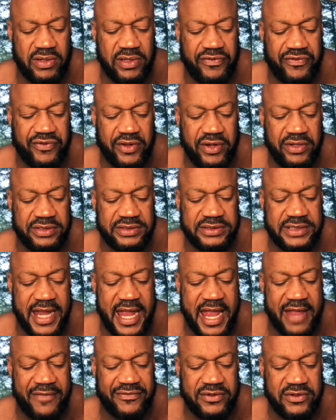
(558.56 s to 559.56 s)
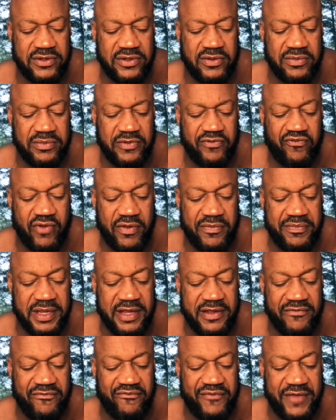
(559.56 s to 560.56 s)
Thursday afternoon before
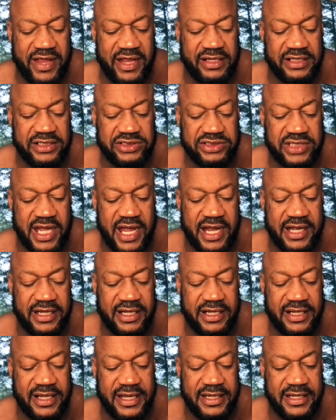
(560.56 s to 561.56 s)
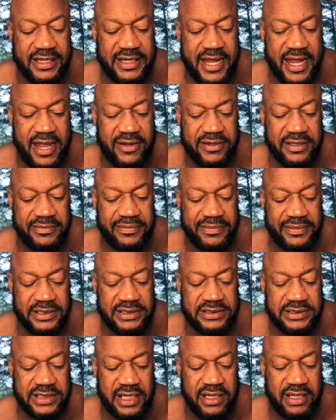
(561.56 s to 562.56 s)
being fatally shot in Clayton County,
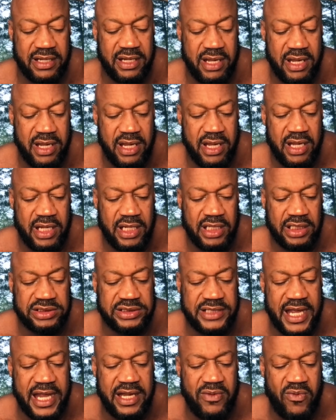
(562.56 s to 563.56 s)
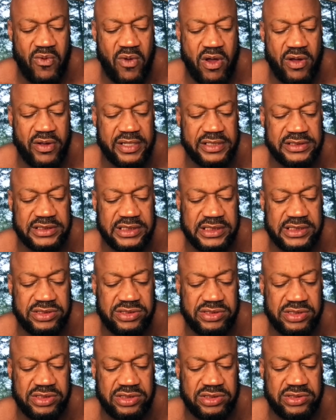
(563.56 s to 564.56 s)
police say. Shannon Watkins
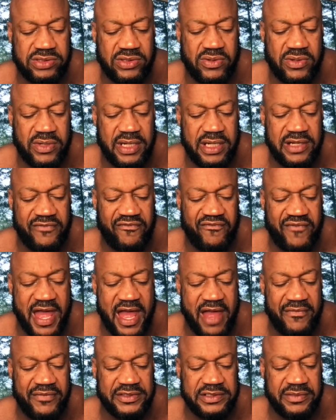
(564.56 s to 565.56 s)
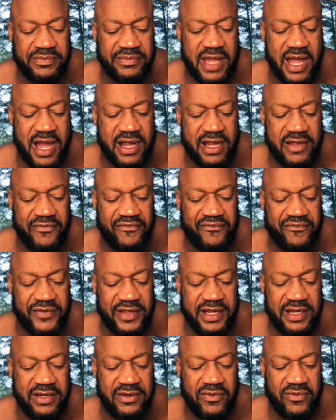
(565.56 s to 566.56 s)
entered a store in the 500 block of
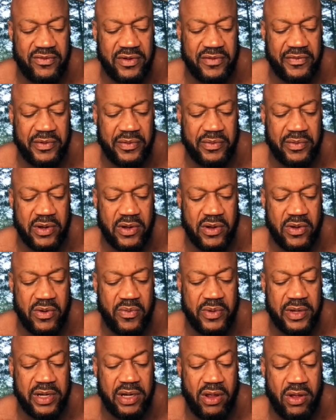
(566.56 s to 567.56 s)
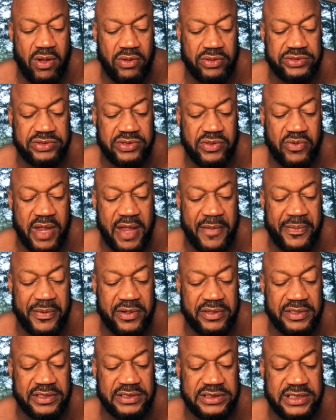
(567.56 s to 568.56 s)
Flint River Road with a holstered weapon
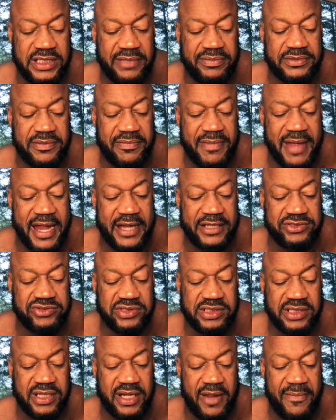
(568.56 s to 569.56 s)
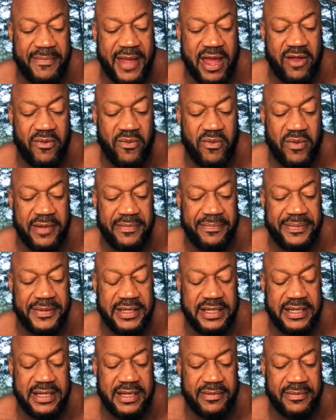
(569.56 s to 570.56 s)
on his hip to buy a drink about 1
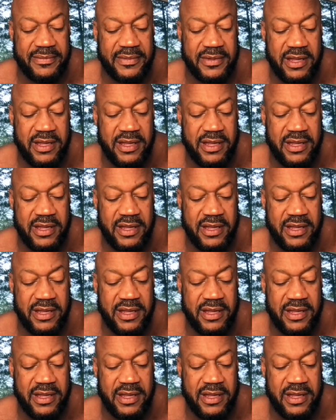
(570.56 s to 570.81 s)
p.m.